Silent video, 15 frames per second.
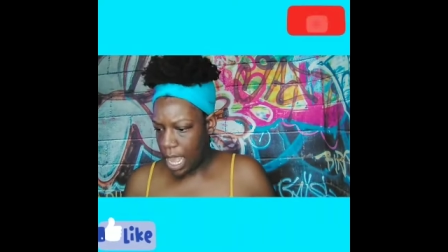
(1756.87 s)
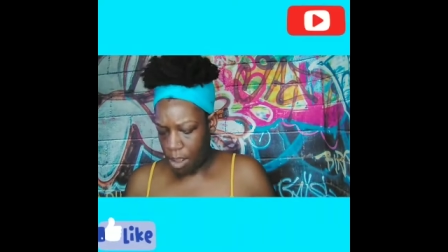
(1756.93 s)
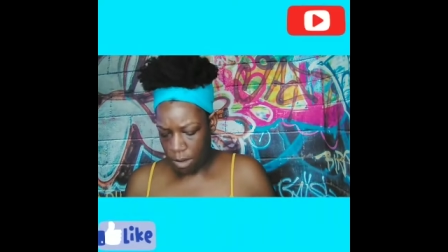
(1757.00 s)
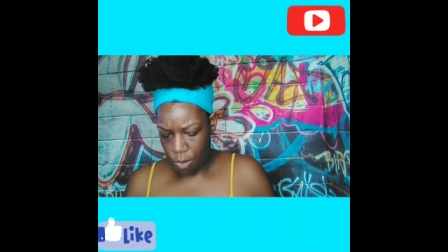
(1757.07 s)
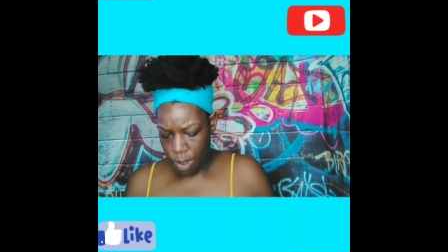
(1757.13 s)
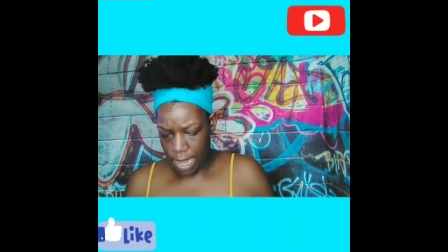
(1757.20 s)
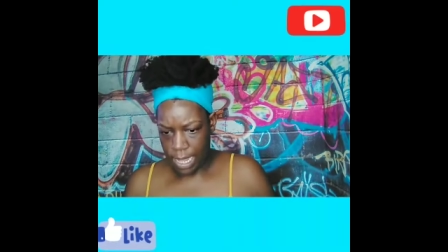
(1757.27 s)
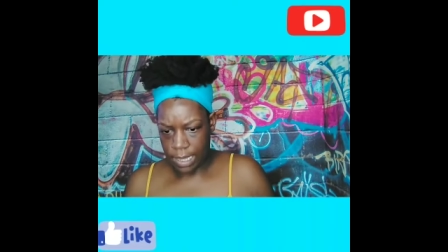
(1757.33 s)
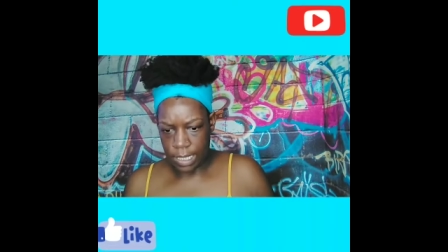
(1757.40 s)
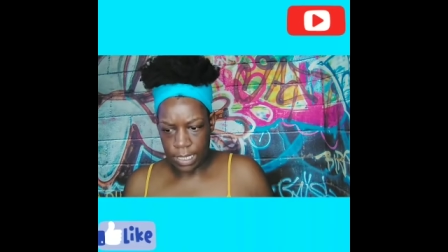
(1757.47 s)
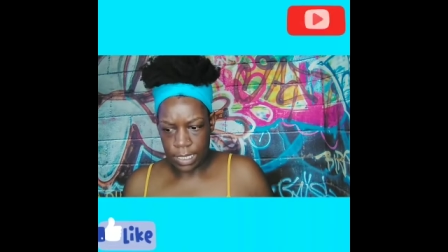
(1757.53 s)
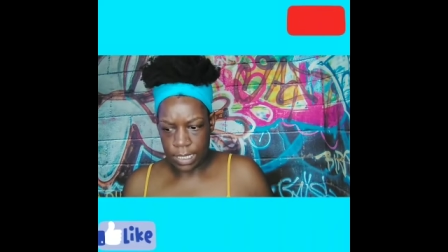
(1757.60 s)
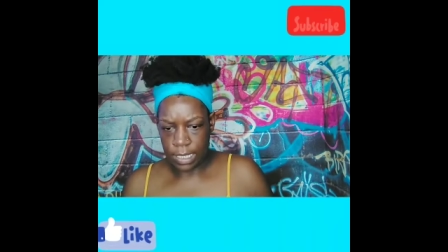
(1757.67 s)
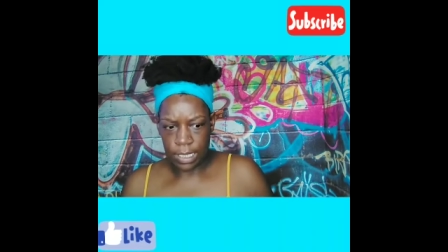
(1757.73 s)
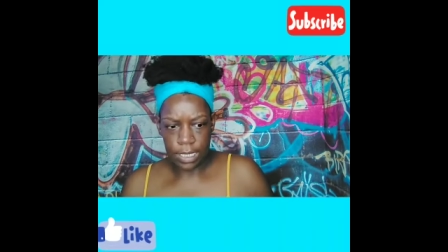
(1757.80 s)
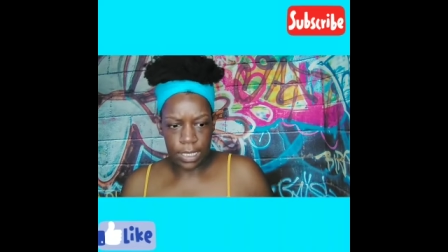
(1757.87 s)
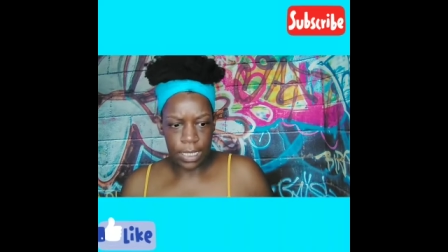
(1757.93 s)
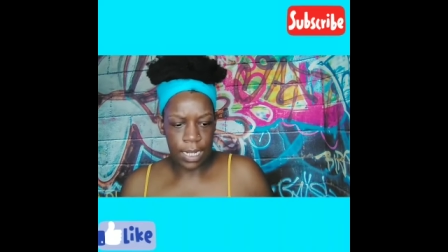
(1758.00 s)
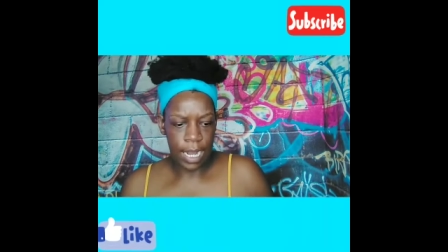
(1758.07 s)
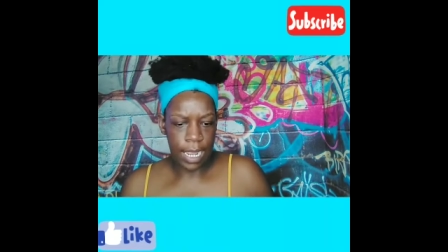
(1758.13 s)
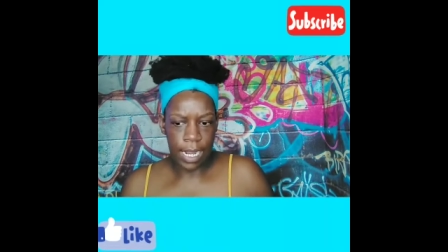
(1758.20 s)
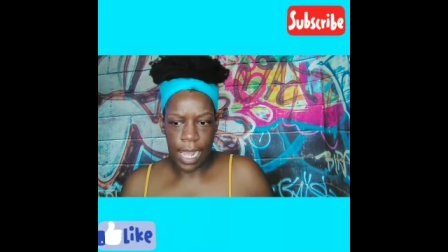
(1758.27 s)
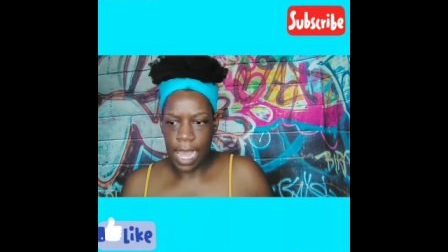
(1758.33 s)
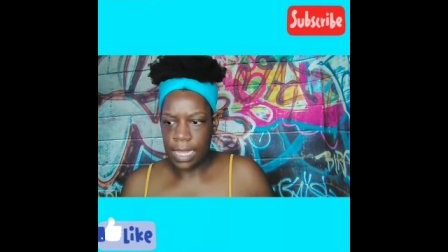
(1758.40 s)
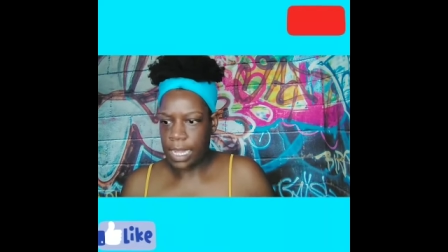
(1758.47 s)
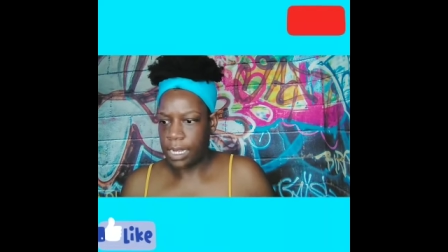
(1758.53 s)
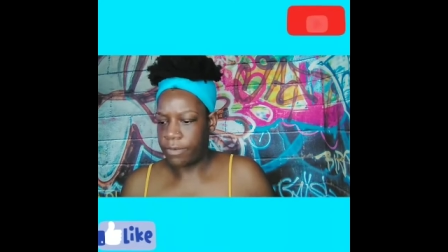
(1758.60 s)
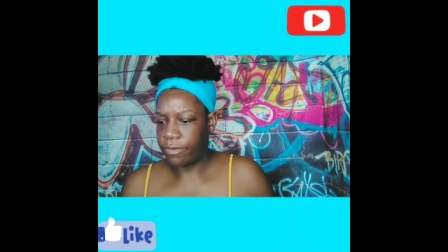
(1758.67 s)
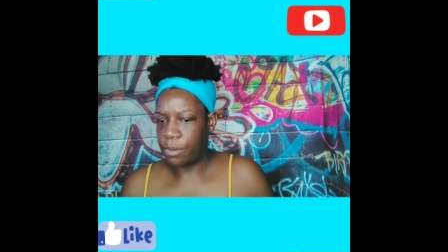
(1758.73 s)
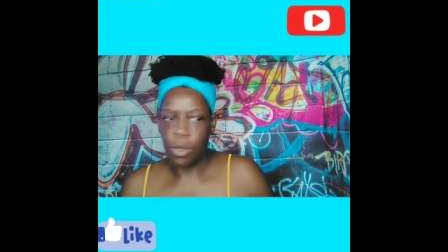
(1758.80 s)
I don't know why I got this, and I got an
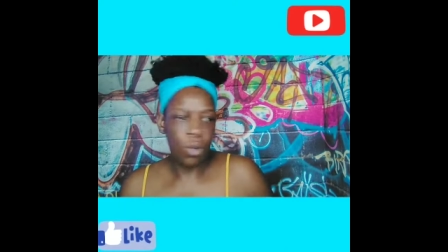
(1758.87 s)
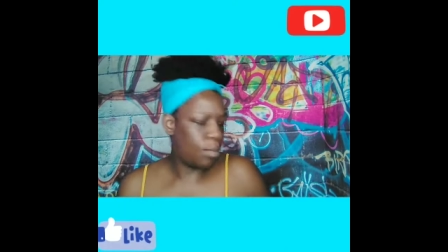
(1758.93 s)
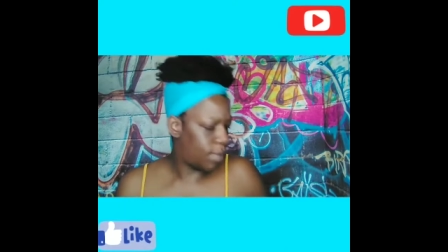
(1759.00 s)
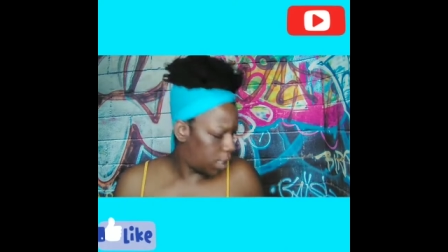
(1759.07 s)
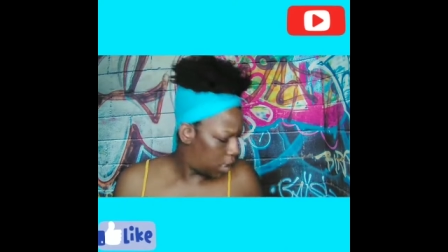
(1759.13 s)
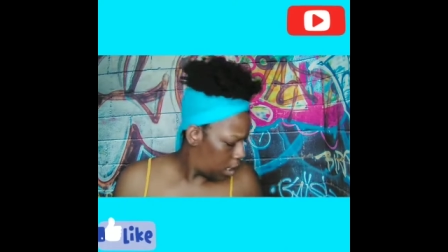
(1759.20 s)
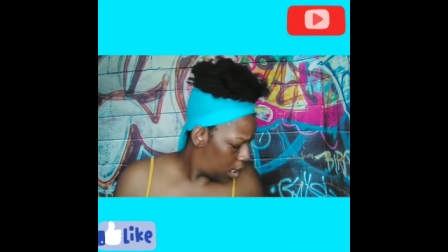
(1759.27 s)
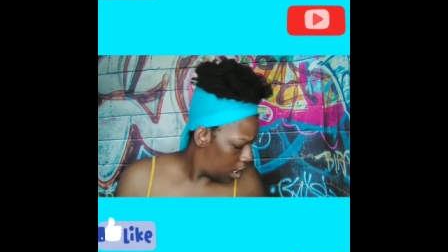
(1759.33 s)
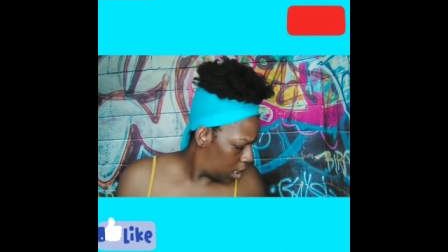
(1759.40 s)
eyeliner from Uma.